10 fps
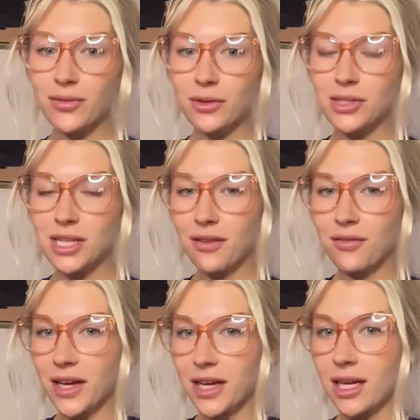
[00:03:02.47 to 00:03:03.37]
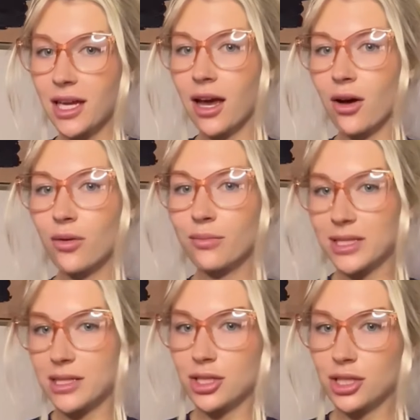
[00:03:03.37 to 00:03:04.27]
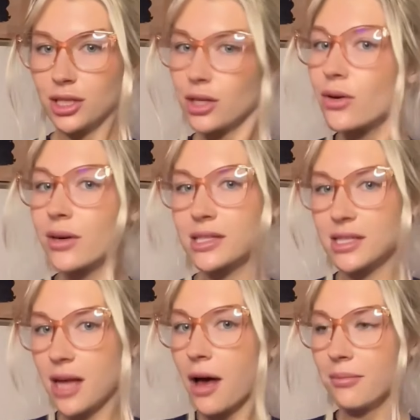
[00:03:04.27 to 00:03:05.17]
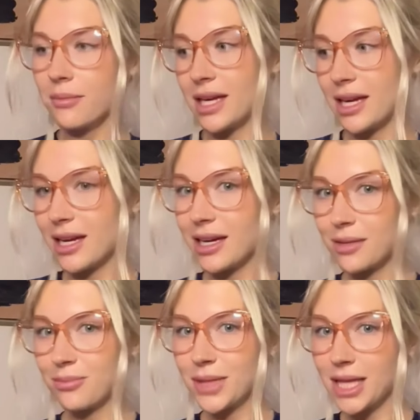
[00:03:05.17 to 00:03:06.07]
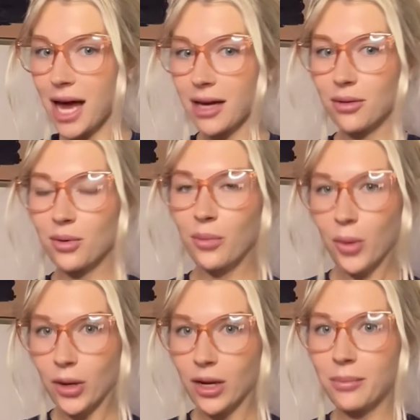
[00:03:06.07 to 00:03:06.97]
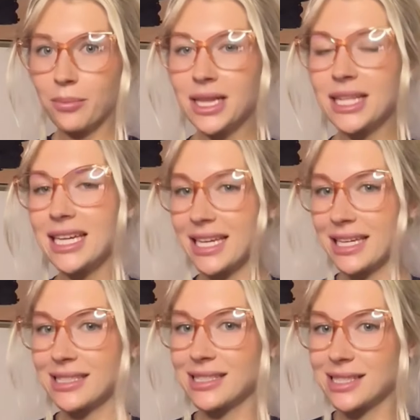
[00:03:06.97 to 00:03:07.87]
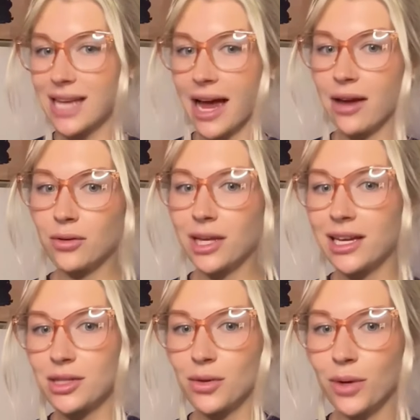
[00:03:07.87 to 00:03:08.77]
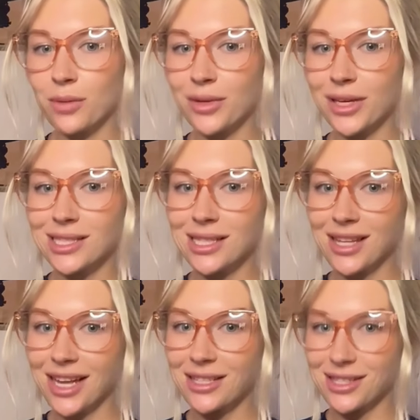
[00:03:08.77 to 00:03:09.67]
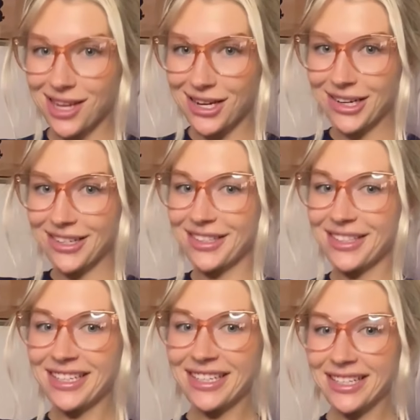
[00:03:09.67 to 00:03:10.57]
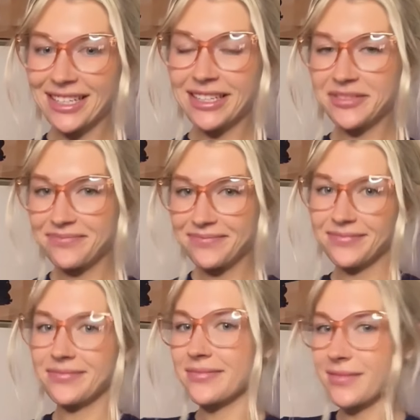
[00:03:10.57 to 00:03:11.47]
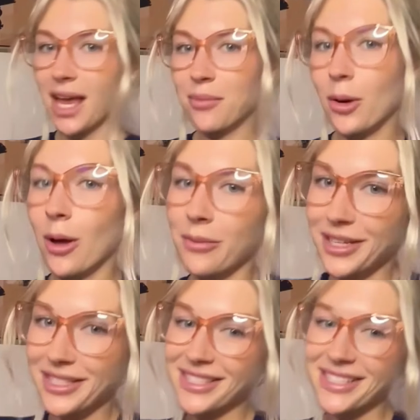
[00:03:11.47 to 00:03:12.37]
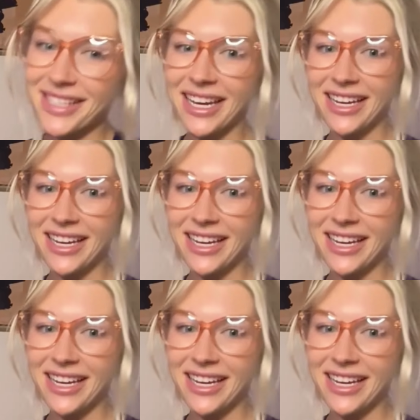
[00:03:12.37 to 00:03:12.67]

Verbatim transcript: If you see a fake account messaging you, it's not me. Block and report it, please. I only answer one place and that's there. I promise.